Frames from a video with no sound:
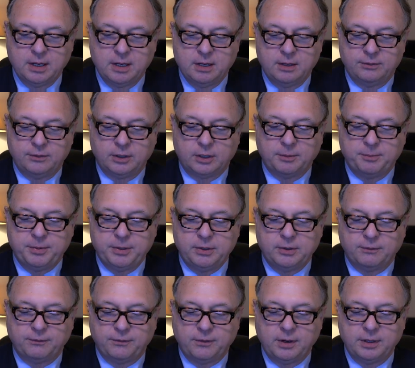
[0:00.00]
the
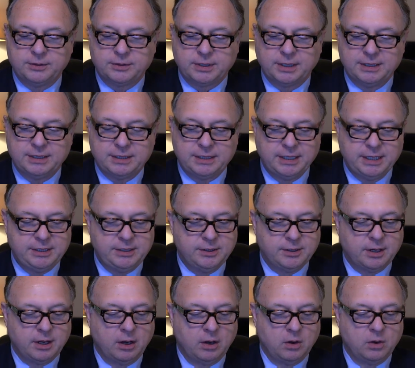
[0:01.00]
computer funds continue
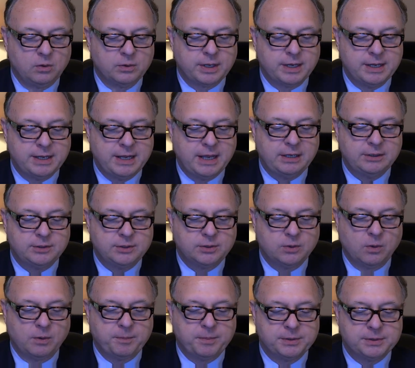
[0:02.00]
to hold a net
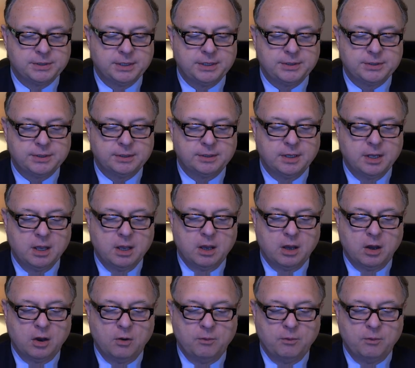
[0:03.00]
short position on